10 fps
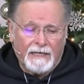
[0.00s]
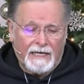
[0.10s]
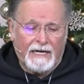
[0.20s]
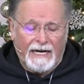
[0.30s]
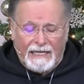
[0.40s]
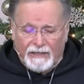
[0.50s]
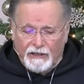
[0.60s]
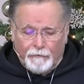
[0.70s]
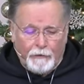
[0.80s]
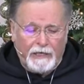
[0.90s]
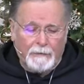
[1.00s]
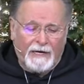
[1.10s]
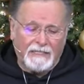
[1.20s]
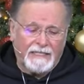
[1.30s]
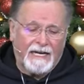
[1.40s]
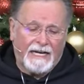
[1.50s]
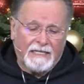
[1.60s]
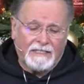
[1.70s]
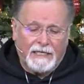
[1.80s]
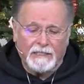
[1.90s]
I, I had this freedom. I
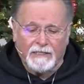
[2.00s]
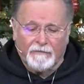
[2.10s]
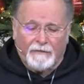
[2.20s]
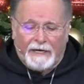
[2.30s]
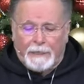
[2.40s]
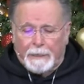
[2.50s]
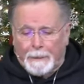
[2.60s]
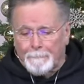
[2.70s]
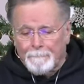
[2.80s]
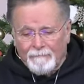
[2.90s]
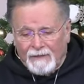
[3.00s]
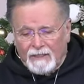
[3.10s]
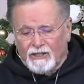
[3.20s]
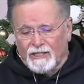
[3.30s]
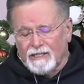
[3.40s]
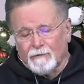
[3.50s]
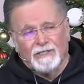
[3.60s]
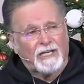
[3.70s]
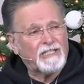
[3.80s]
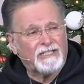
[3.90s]
had a sense of like, uh, just, it
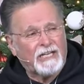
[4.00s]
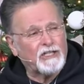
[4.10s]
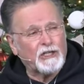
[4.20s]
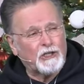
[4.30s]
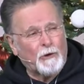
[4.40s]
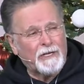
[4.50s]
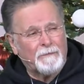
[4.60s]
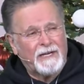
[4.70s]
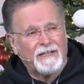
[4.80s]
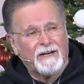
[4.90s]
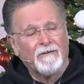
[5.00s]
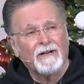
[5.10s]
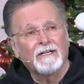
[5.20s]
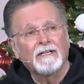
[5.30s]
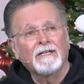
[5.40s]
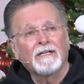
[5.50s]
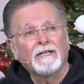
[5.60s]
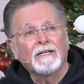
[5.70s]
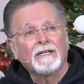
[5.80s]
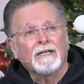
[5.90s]
was such, such a joy to be there.
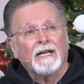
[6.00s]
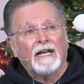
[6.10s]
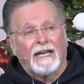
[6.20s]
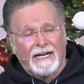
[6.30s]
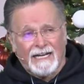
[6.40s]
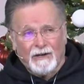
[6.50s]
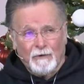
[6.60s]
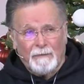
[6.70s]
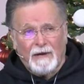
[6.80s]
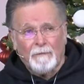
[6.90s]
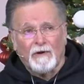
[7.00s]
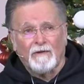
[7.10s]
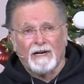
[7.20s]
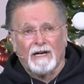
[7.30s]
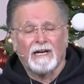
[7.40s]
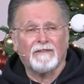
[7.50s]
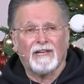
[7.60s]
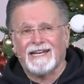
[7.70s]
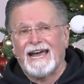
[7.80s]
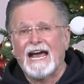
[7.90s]
And I can remember uh,
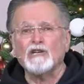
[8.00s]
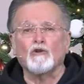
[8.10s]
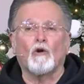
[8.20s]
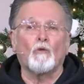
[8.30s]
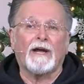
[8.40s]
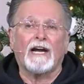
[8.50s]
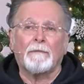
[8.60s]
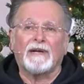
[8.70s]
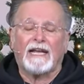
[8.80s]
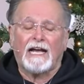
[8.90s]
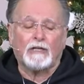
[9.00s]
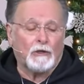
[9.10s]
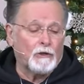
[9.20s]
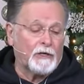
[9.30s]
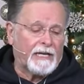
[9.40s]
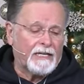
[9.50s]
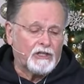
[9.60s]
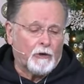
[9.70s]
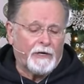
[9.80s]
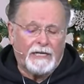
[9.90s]
the casual way I began to look at
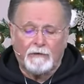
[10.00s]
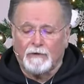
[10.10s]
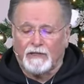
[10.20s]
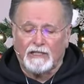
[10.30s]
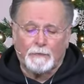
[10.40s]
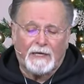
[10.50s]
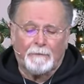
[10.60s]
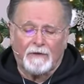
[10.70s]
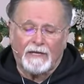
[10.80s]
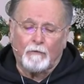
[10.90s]
joining with these people.